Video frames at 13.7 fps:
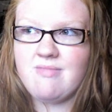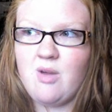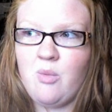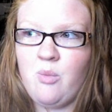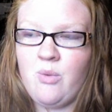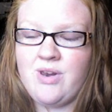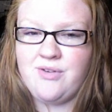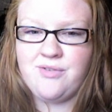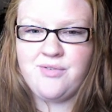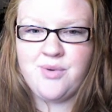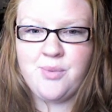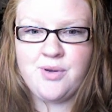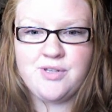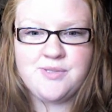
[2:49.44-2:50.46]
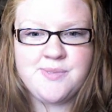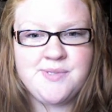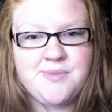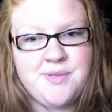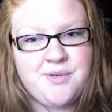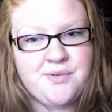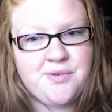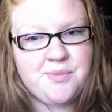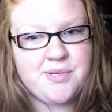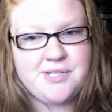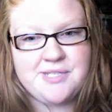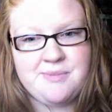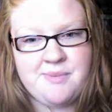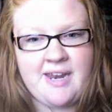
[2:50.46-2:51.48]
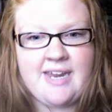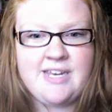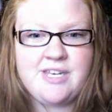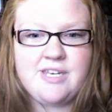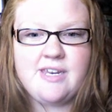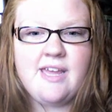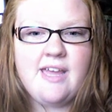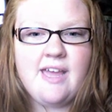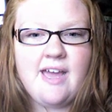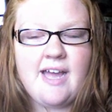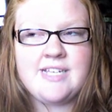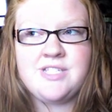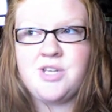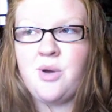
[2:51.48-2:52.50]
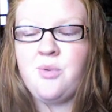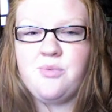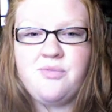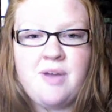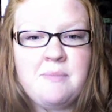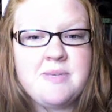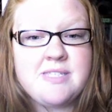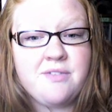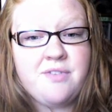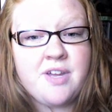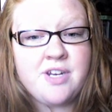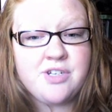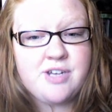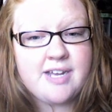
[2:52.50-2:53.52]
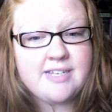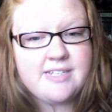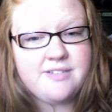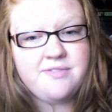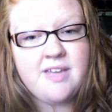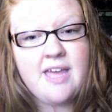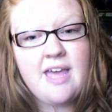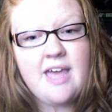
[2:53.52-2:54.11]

winner for World's Most Beautiful Person, but I don't find myself unattractive.